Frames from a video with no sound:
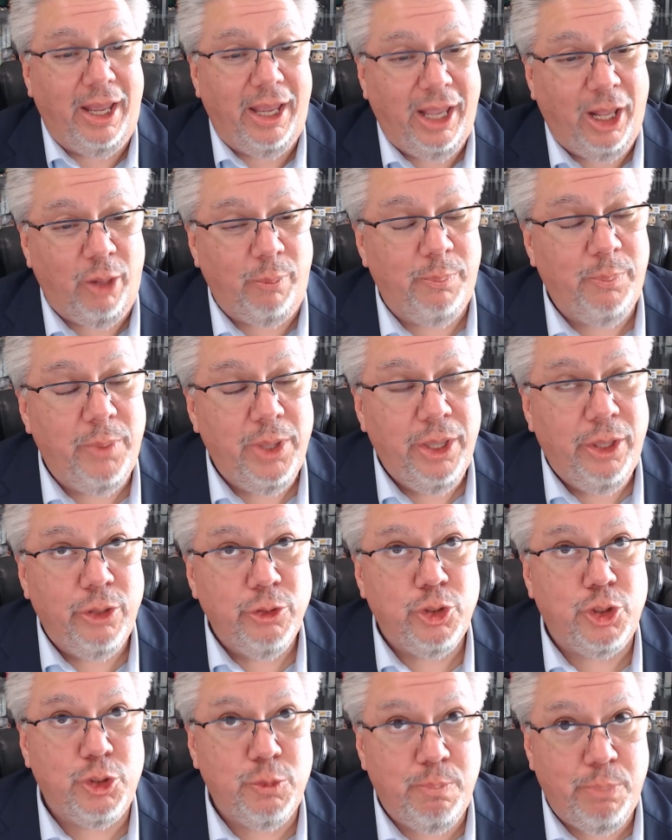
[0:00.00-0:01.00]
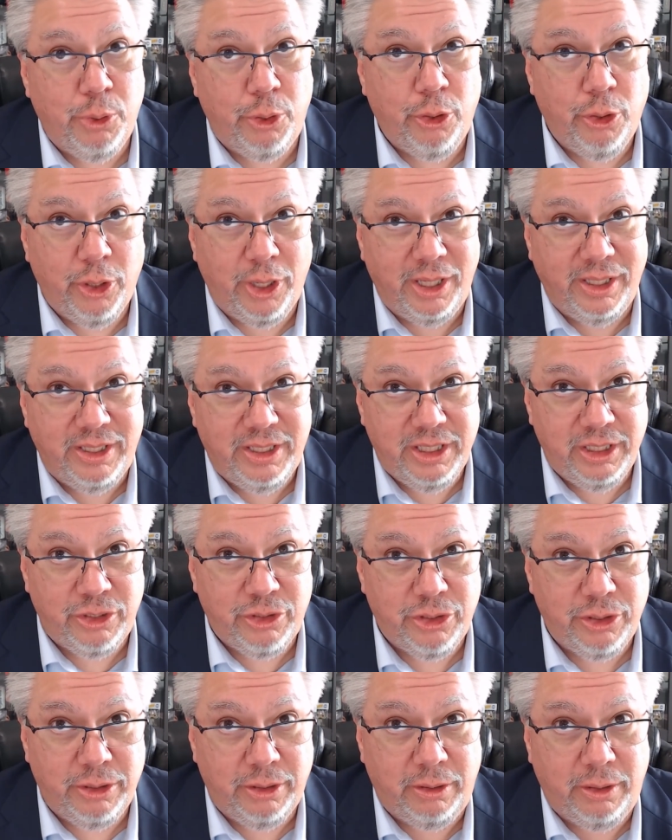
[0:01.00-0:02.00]
help spur
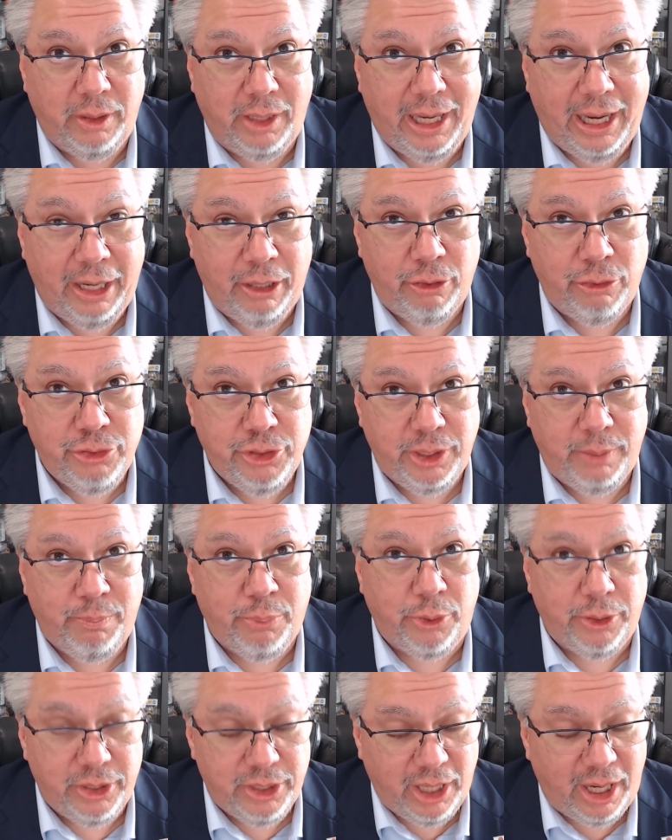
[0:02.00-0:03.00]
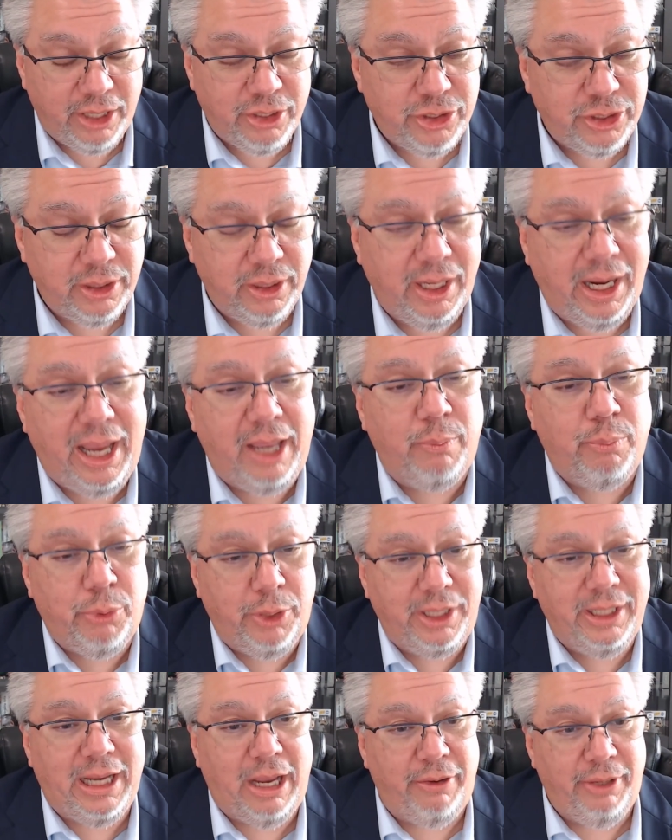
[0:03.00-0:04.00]
additional energy production and
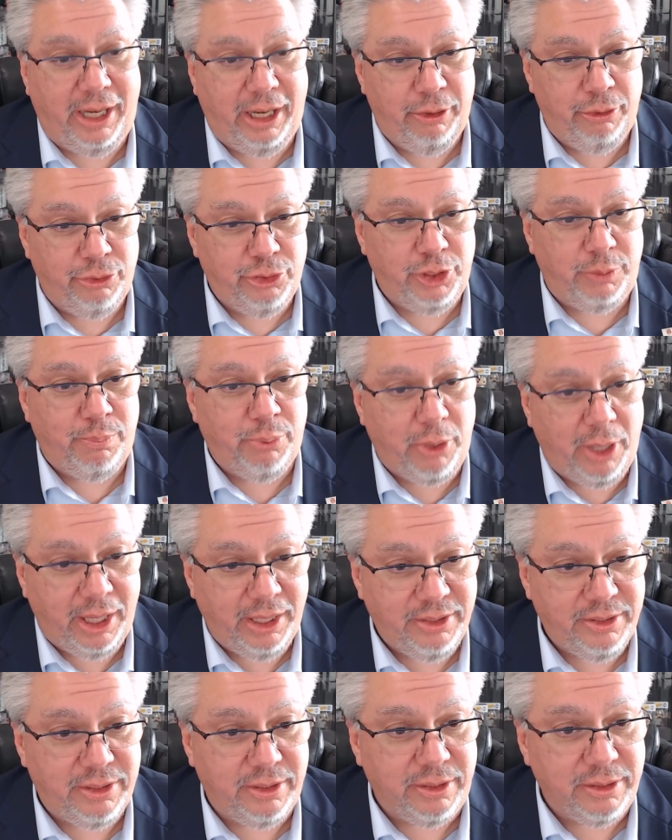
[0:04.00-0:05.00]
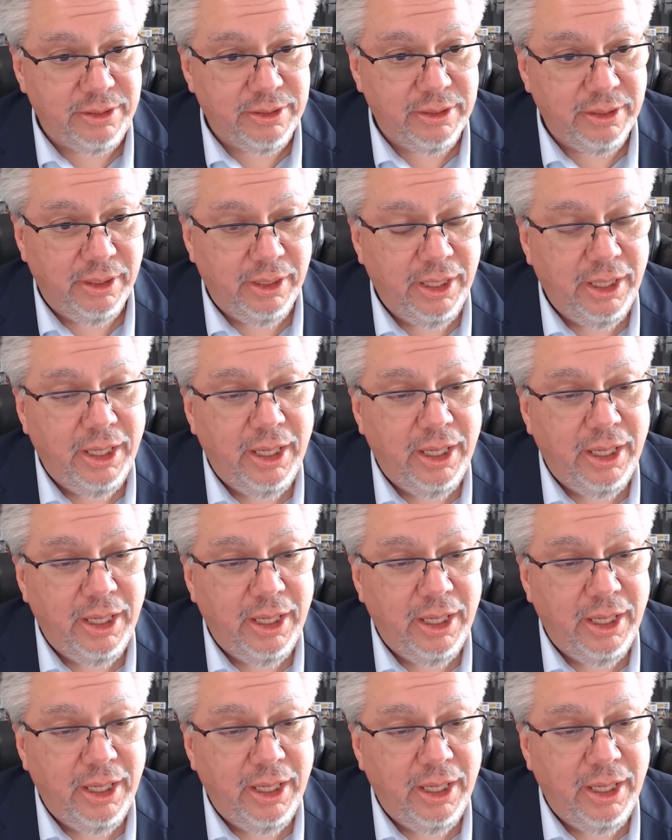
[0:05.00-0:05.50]
bring down energy prices.